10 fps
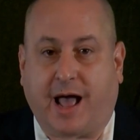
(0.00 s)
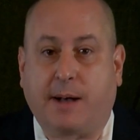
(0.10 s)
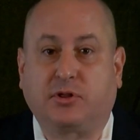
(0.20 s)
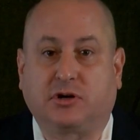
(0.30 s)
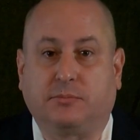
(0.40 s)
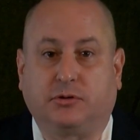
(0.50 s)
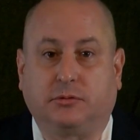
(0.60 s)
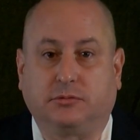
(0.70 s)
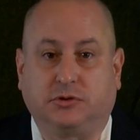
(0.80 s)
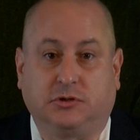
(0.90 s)

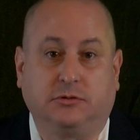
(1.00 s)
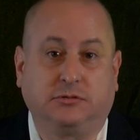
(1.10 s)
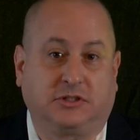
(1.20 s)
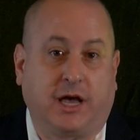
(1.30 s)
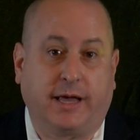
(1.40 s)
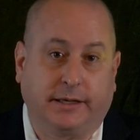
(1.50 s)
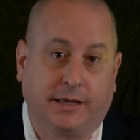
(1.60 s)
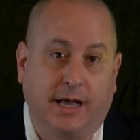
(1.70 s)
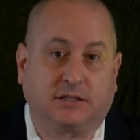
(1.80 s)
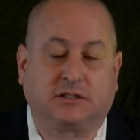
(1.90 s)
applicable to saying,
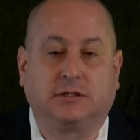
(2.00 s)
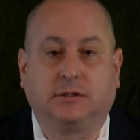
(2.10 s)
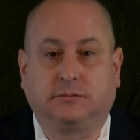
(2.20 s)
yes,